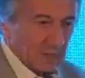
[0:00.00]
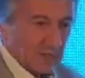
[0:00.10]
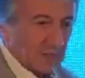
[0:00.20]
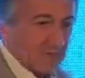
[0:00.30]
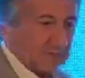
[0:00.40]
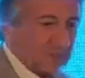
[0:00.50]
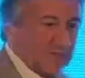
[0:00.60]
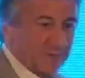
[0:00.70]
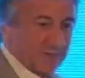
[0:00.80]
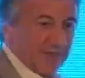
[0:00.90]
The
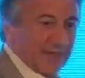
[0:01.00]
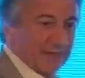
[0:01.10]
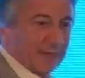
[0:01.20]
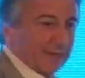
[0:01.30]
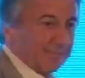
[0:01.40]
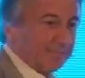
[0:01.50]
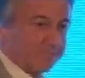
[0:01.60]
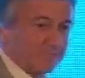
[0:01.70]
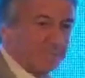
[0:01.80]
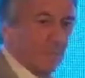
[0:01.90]
media plan,
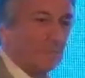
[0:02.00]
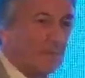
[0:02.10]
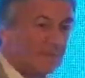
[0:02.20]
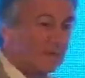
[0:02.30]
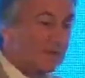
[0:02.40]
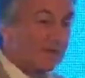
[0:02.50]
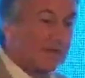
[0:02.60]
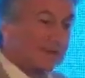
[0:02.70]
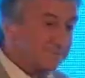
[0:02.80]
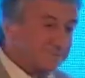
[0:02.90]
we're
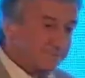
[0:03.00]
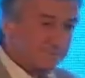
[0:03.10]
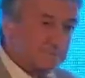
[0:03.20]
learning,